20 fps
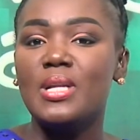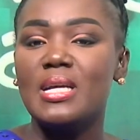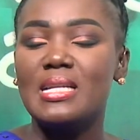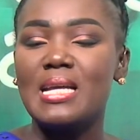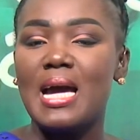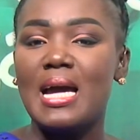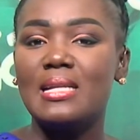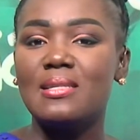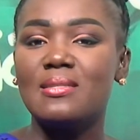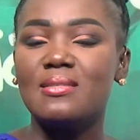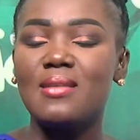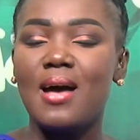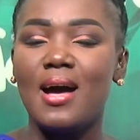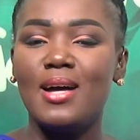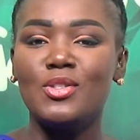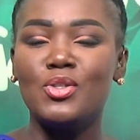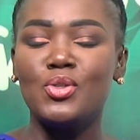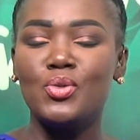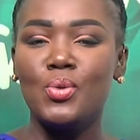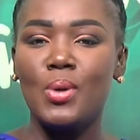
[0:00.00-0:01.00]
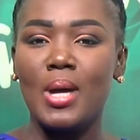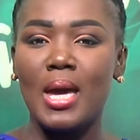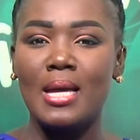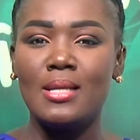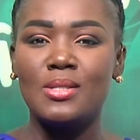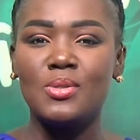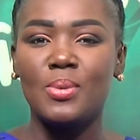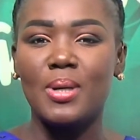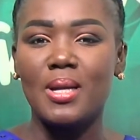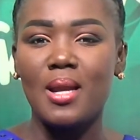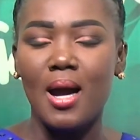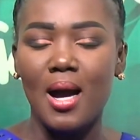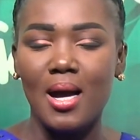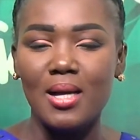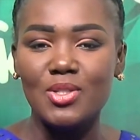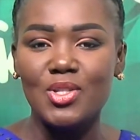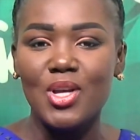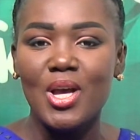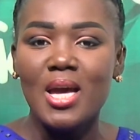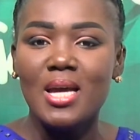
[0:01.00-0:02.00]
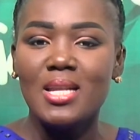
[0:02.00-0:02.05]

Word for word: and dial star two eight one hash.